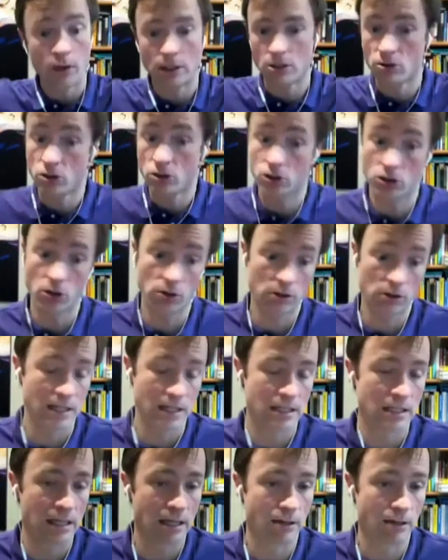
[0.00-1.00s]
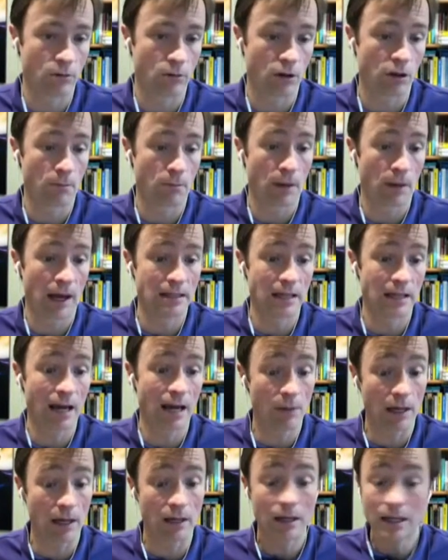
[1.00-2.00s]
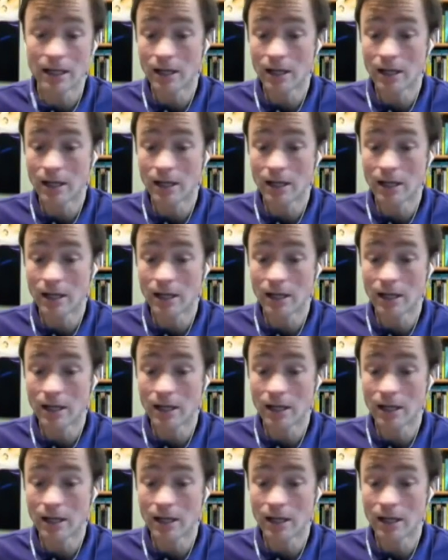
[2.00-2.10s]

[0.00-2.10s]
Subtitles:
You certainly see it with the pandemic,